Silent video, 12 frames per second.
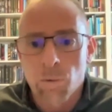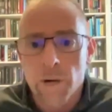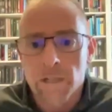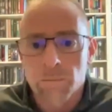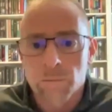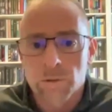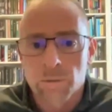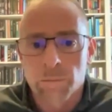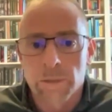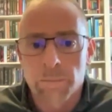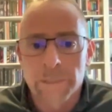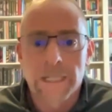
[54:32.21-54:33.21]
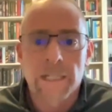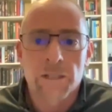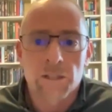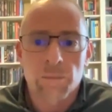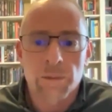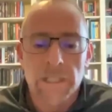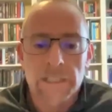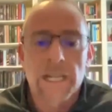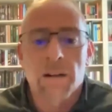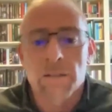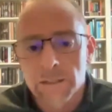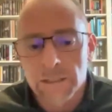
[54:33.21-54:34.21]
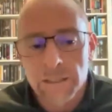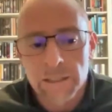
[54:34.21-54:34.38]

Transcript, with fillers: way to, to begin interpretation. Now,